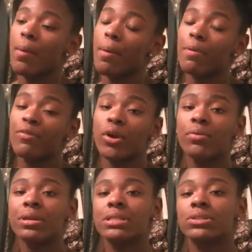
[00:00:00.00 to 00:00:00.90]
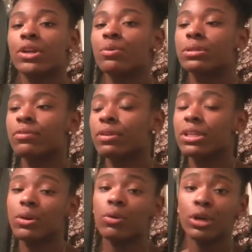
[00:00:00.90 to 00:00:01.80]
But before we get started with the
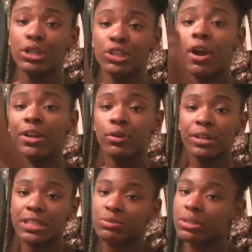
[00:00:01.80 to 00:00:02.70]
video, y'all already know what it is.